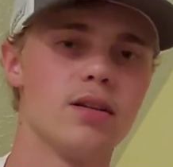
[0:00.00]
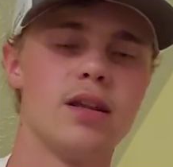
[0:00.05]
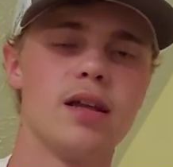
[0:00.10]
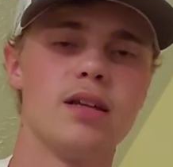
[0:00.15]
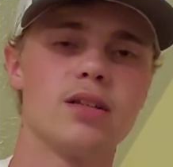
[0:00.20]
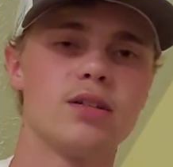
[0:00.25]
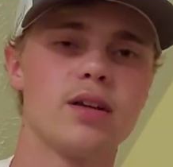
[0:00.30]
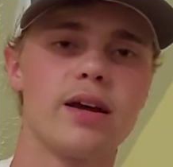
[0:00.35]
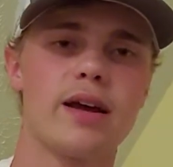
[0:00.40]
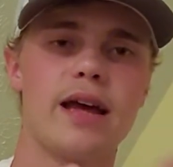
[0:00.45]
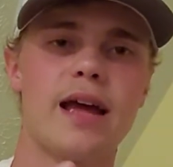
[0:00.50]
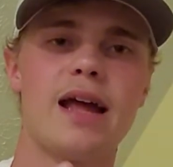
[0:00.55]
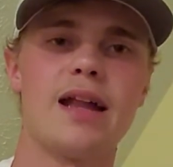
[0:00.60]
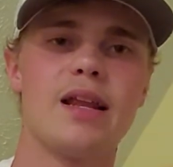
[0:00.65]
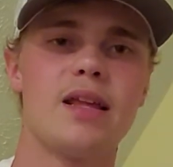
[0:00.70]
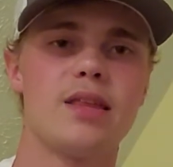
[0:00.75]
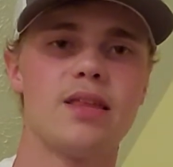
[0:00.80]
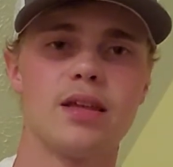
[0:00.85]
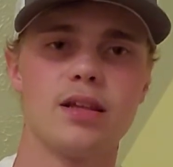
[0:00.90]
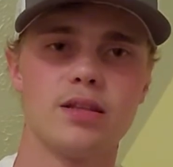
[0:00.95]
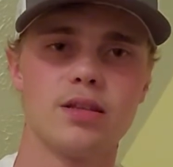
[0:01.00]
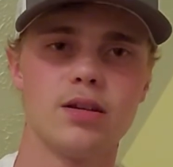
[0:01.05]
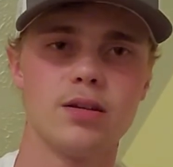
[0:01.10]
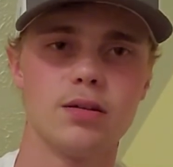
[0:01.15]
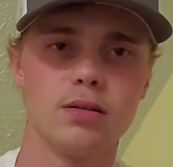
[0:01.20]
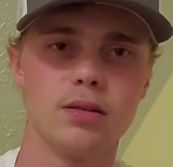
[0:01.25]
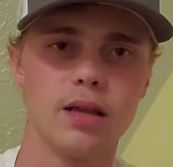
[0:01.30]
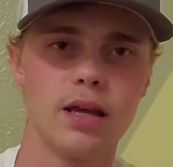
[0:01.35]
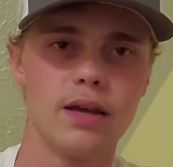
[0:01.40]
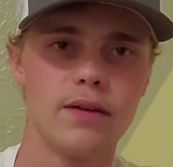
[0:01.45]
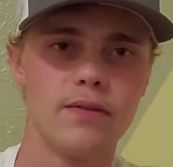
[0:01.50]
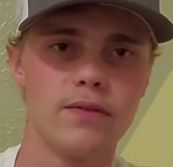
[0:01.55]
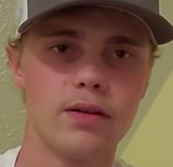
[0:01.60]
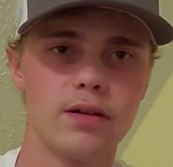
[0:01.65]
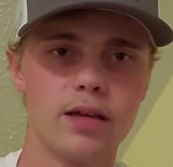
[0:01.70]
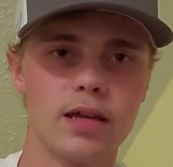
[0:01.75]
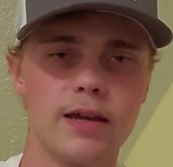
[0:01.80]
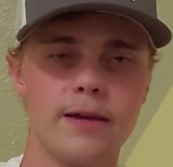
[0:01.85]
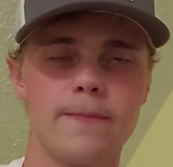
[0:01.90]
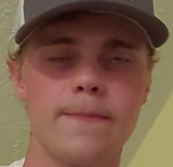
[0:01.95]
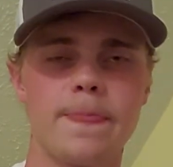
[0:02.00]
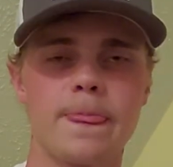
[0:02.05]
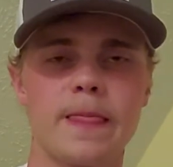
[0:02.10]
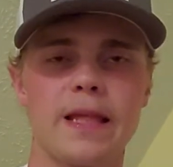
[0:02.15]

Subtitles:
It's not going to add anything to your life, okay?